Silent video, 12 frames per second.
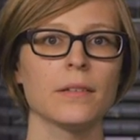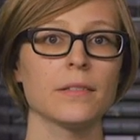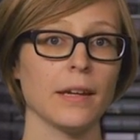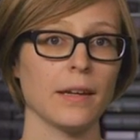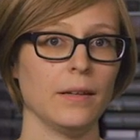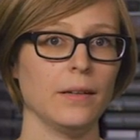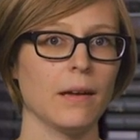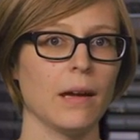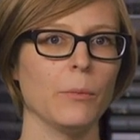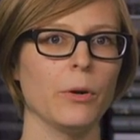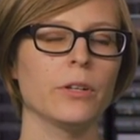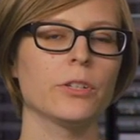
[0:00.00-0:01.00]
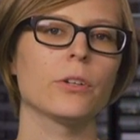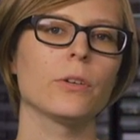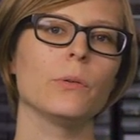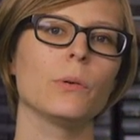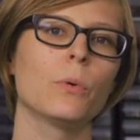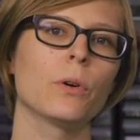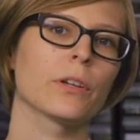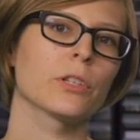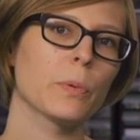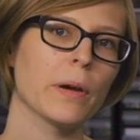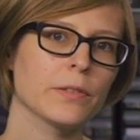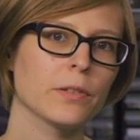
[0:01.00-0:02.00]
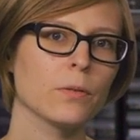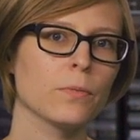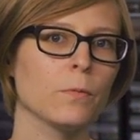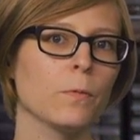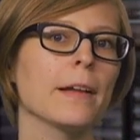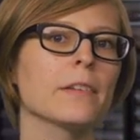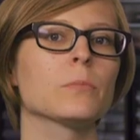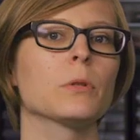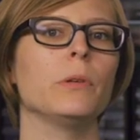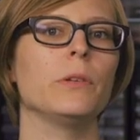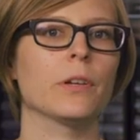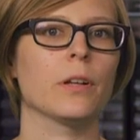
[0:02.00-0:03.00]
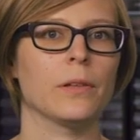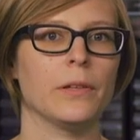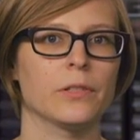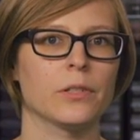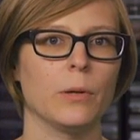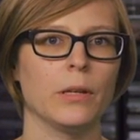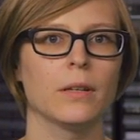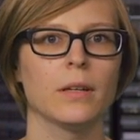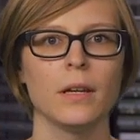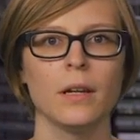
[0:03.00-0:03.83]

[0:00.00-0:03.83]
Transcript: Second, I'm going to show you a more expressive and flexible musical instrument.